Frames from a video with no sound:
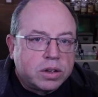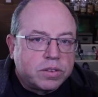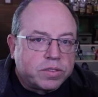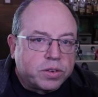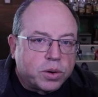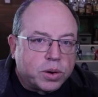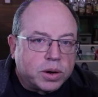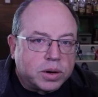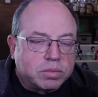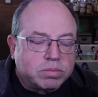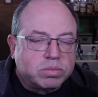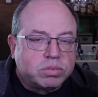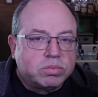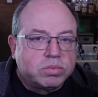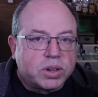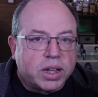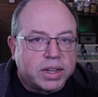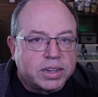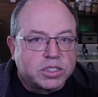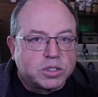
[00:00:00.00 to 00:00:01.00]
for
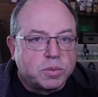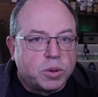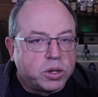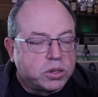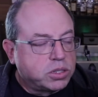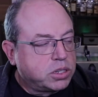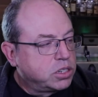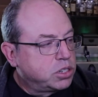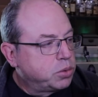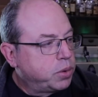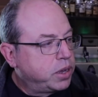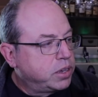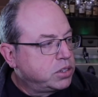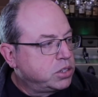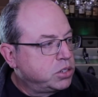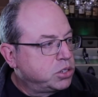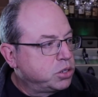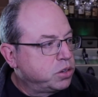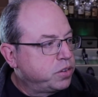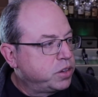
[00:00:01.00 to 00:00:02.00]
tight, small
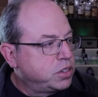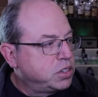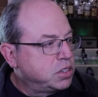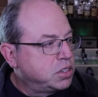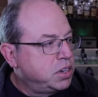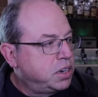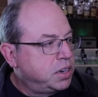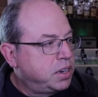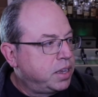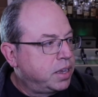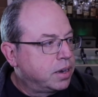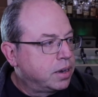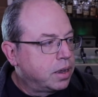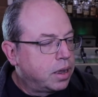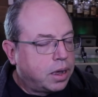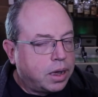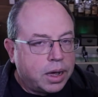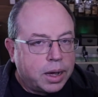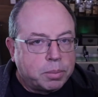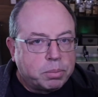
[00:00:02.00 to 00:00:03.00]
situations, or if I just need to get
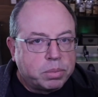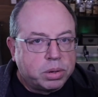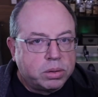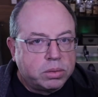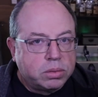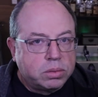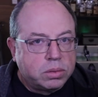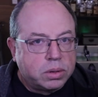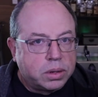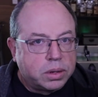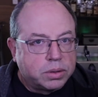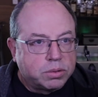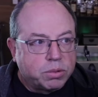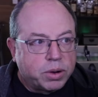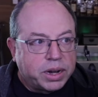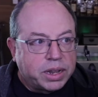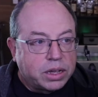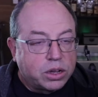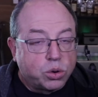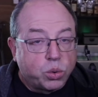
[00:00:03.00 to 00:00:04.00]
up and
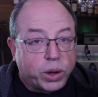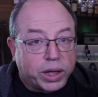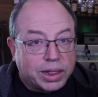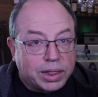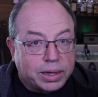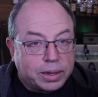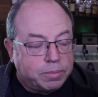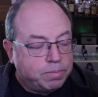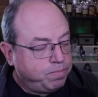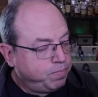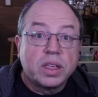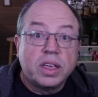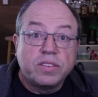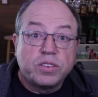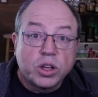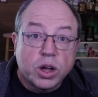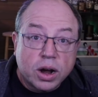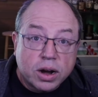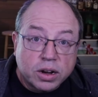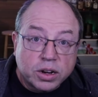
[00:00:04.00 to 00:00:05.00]
running quickly. If
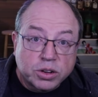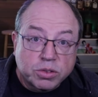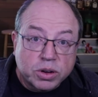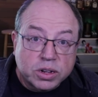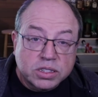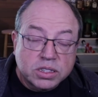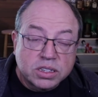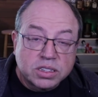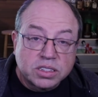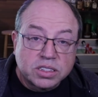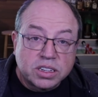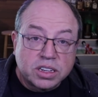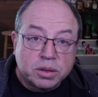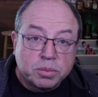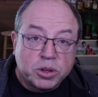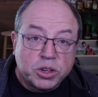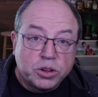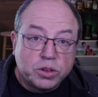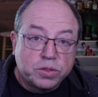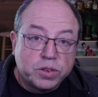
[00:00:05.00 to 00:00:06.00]
you are interested in seeing
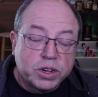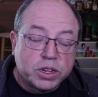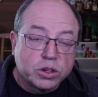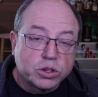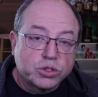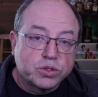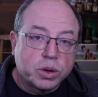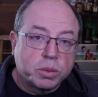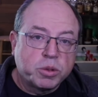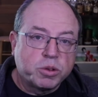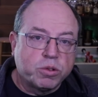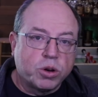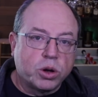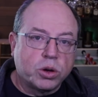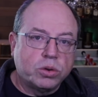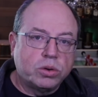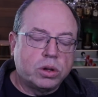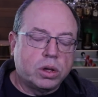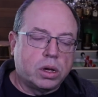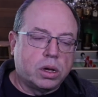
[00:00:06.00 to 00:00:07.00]
me do videos from the
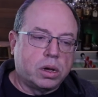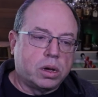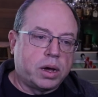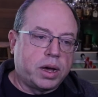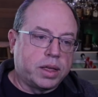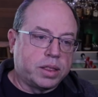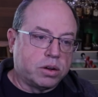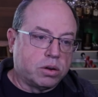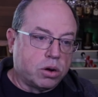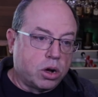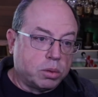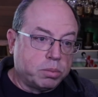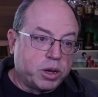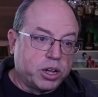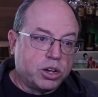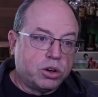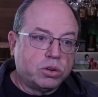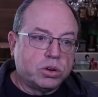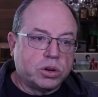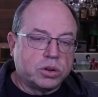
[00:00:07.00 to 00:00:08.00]
road, either on
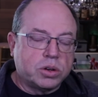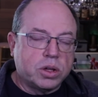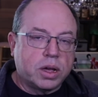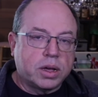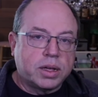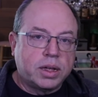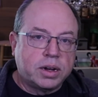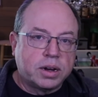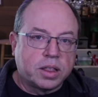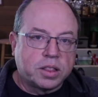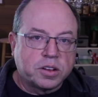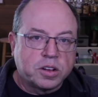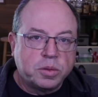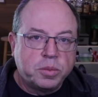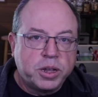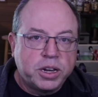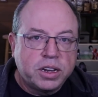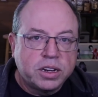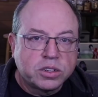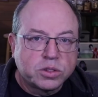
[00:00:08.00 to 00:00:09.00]
my own or talking to other
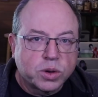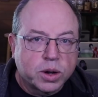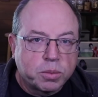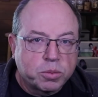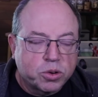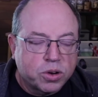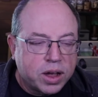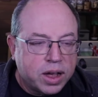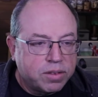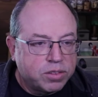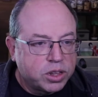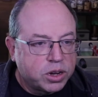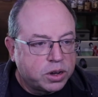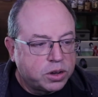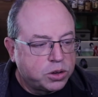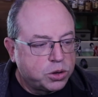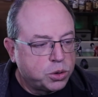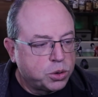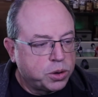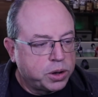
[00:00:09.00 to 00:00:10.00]
comedians when I'm traveling
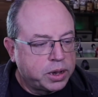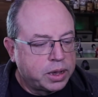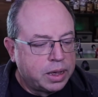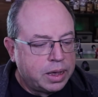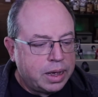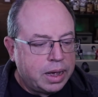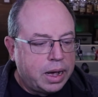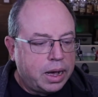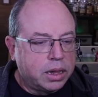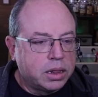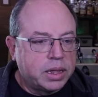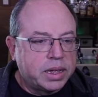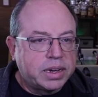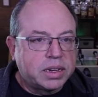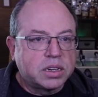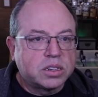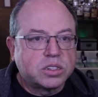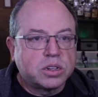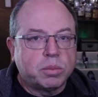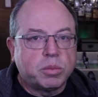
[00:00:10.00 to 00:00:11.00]
and touring, I'll link
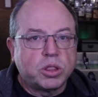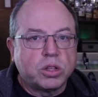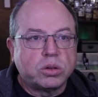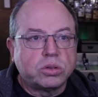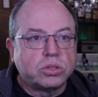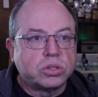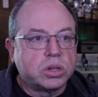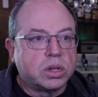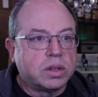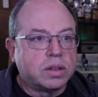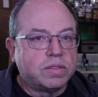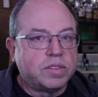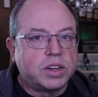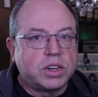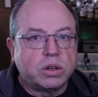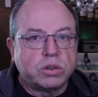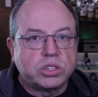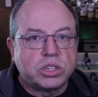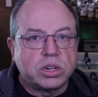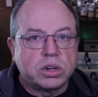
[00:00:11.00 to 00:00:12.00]
to some of those
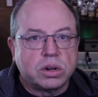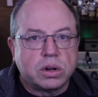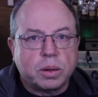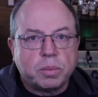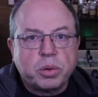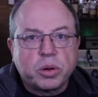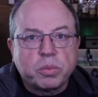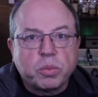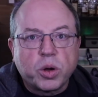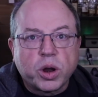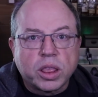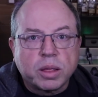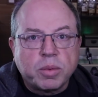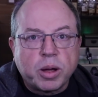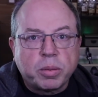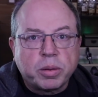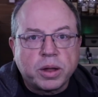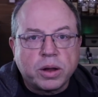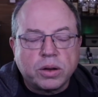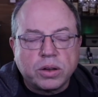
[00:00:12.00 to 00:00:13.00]
videos here. I'll put one of them
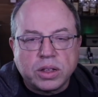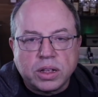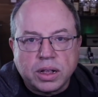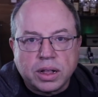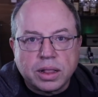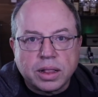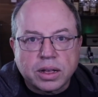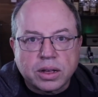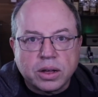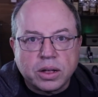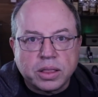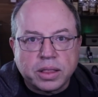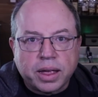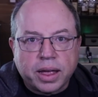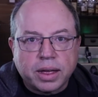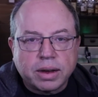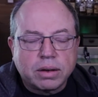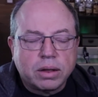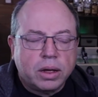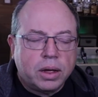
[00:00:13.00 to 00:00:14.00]
up here. You can click on
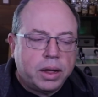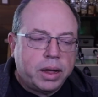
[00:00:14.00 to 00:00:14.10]
that